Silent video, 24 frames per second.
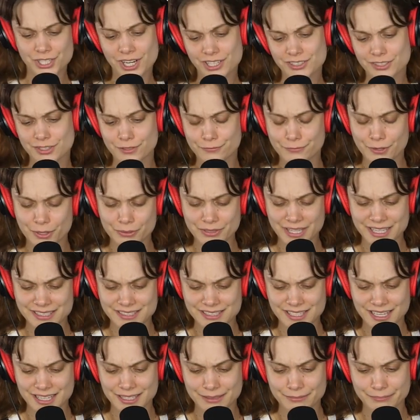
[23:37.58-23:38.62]
We talked on the phone
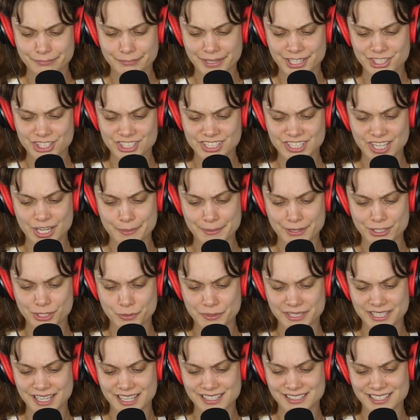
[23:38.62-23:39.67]
last night, but I just thought about
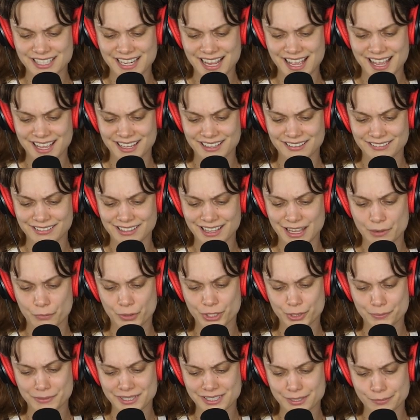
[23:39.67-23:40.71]
you again today and
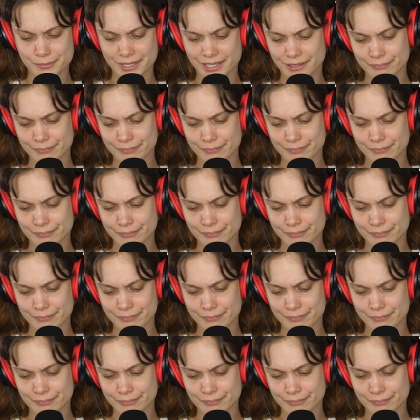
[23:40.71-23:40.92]
what you mean to